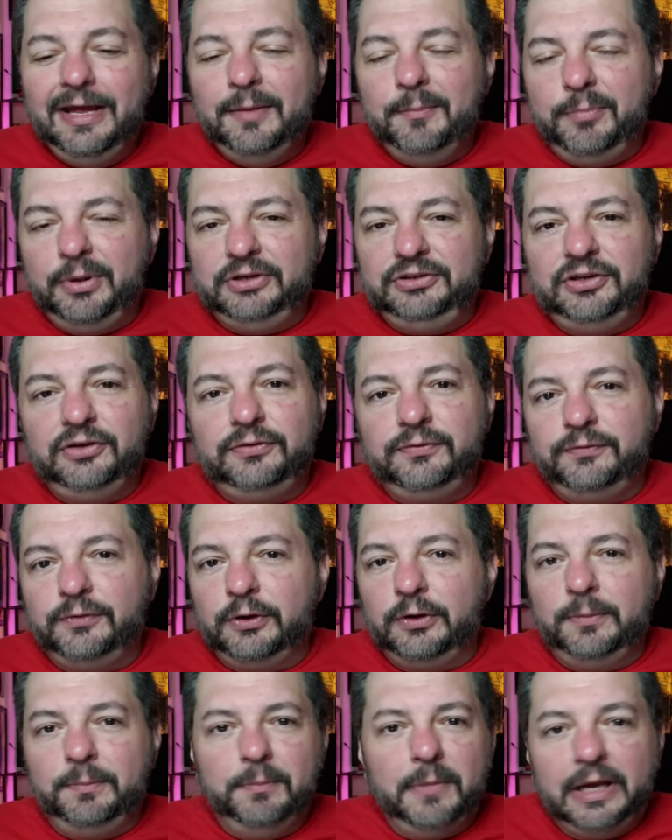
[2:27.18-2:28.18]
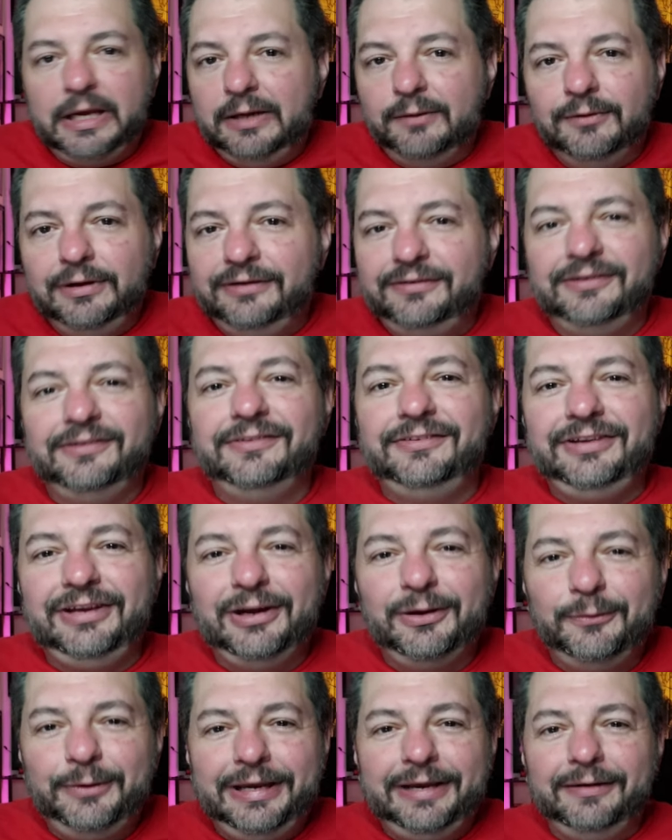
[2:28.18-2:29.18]
But just for money reasons, you
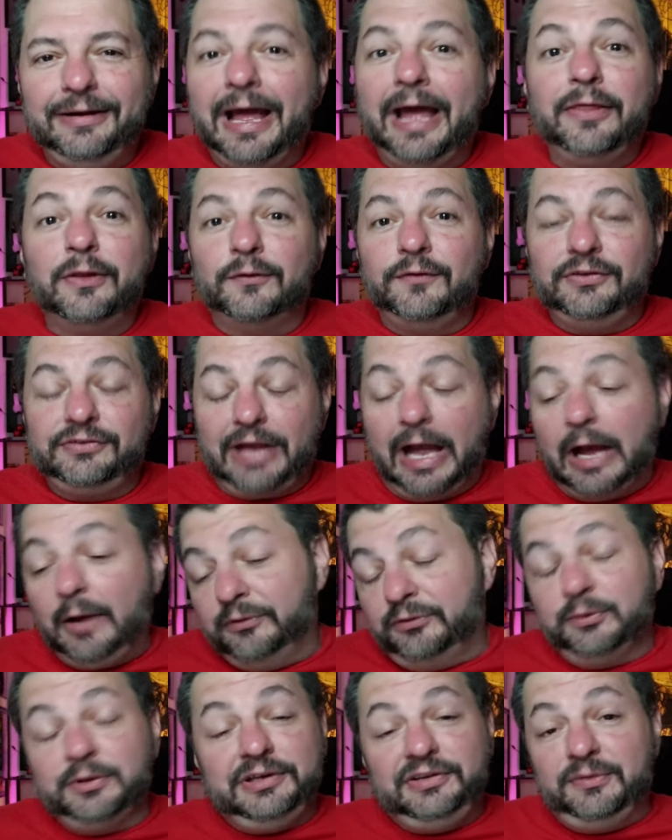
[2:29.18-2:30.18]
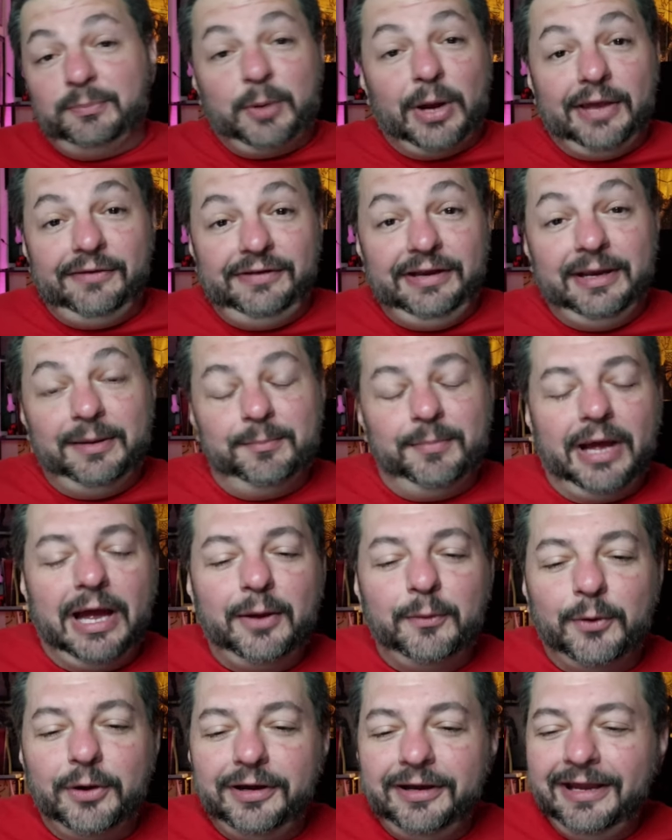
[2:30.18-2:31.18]
know, we neither of us, I was really surprised he didn't buy
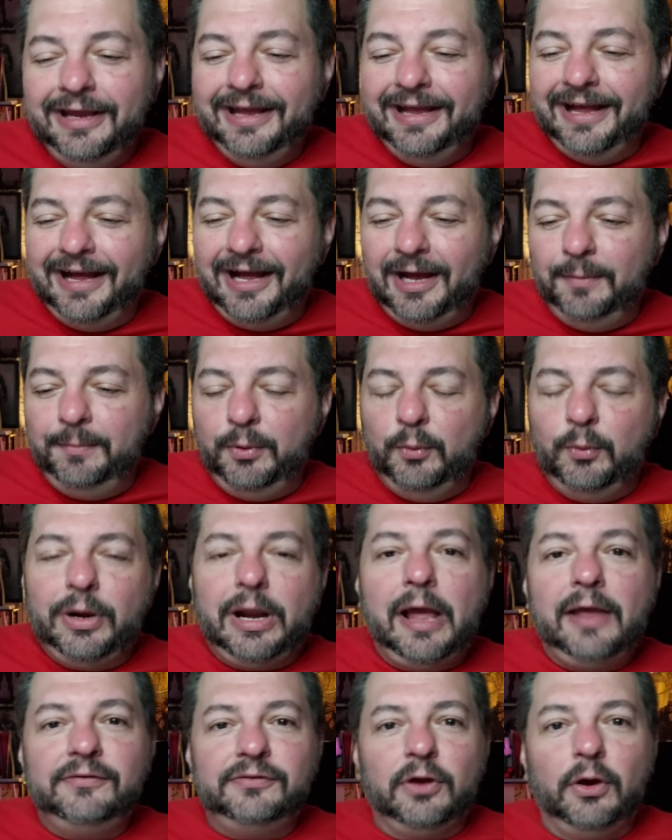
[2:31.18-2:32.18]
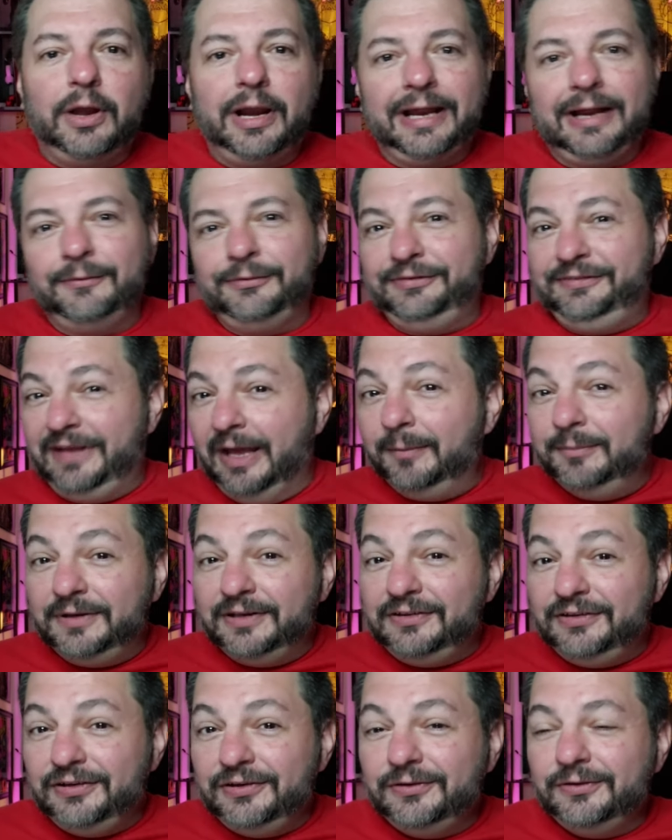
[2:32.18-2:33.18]
one. Uh, but when I saw it, I was
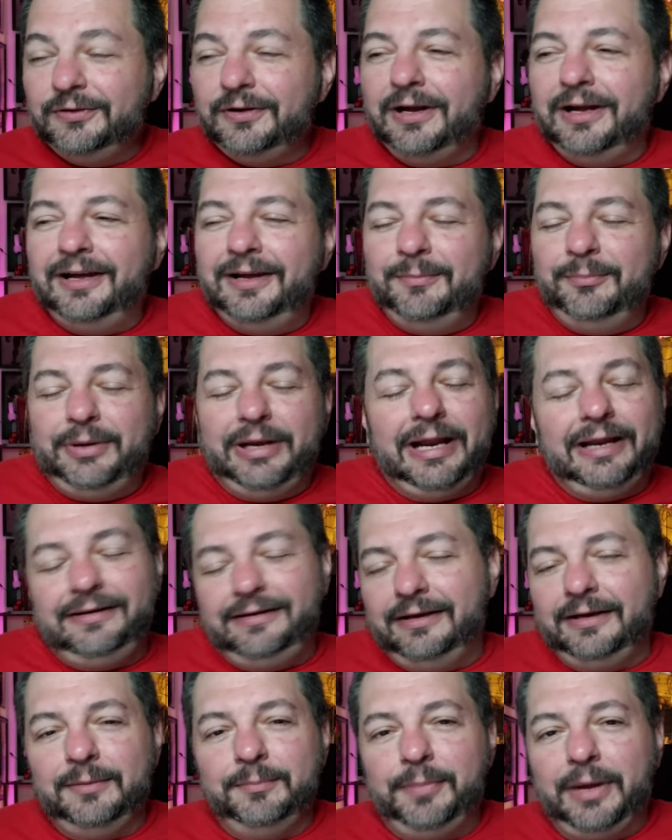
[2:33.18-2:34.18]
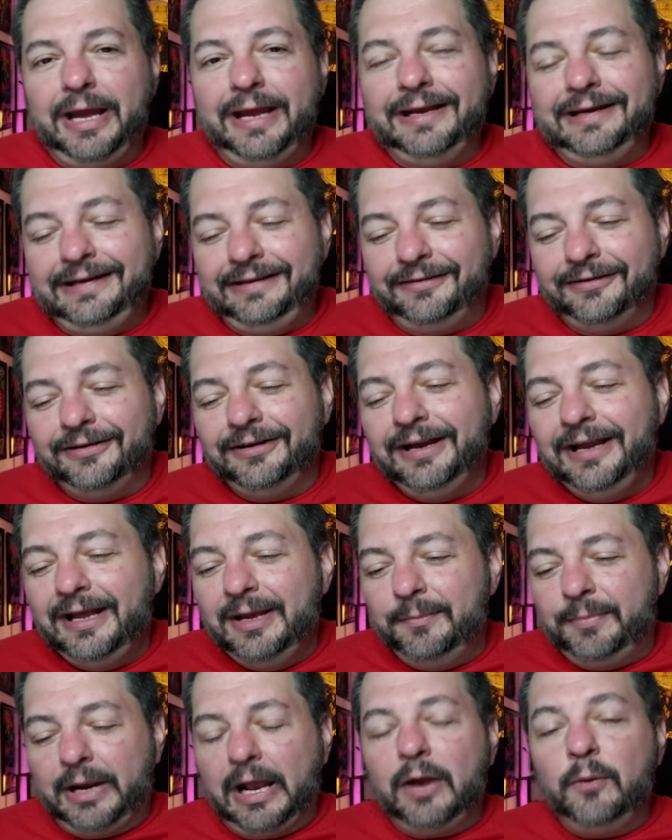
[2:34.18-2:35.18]
tempted to, uh, but I didn't buy it either.
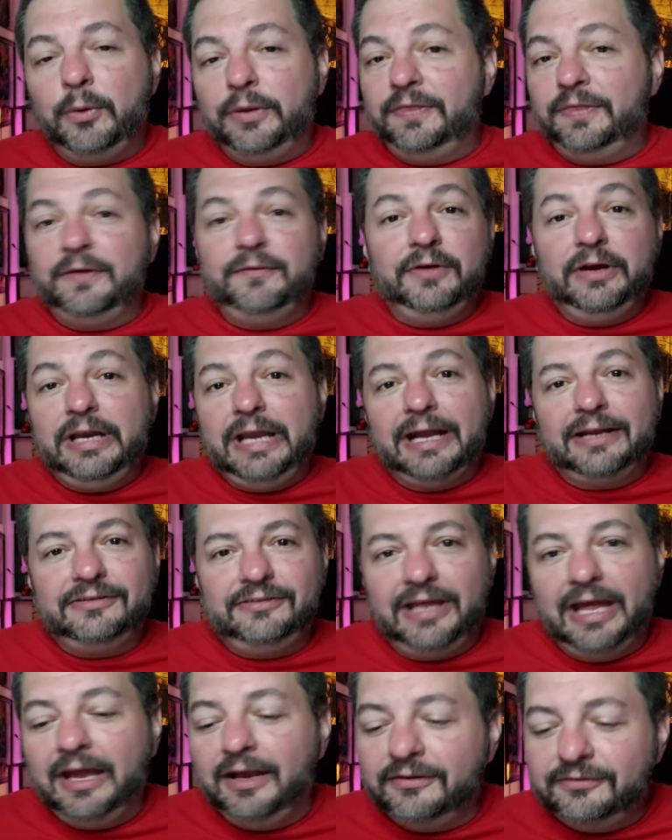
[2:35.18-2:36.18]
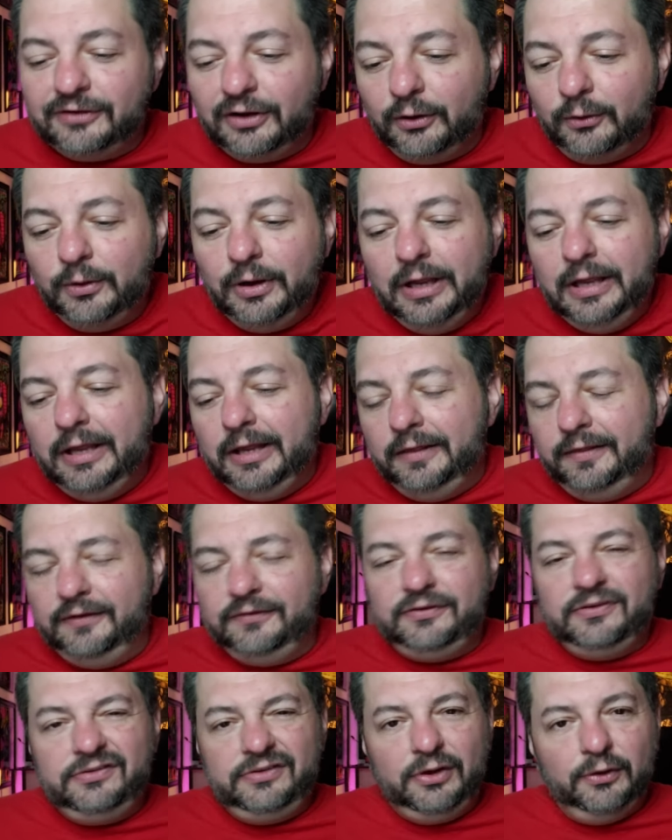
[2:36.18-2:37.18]
But I went the very next day. So this
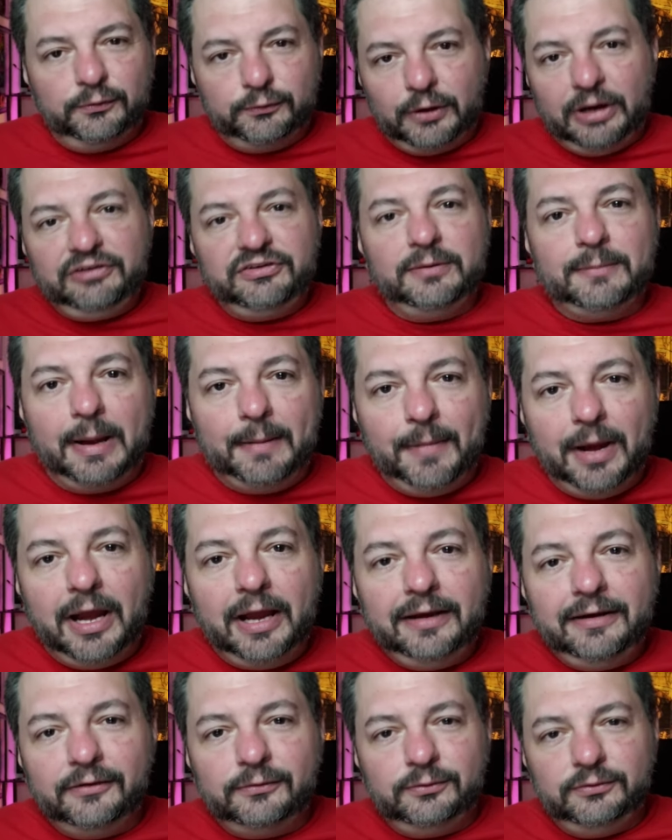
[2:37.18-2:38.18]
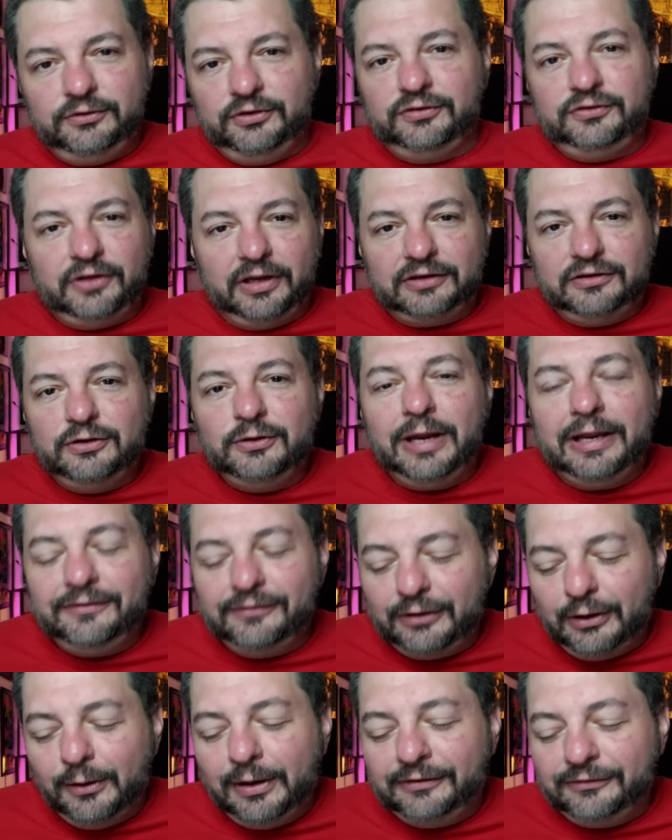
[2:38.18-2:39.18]
is still fresh in my mind. This was just like two days
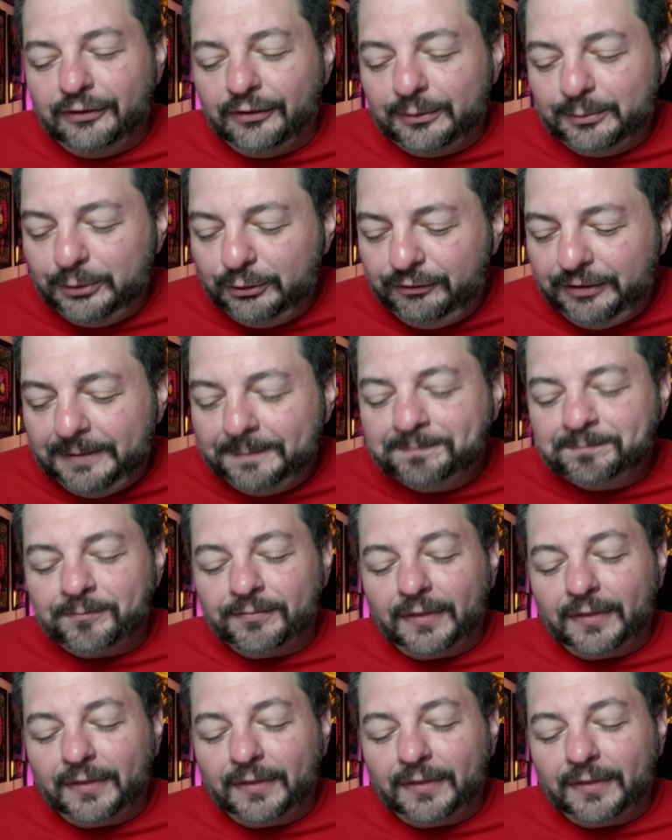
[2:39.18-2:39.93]
ago I saw the movie.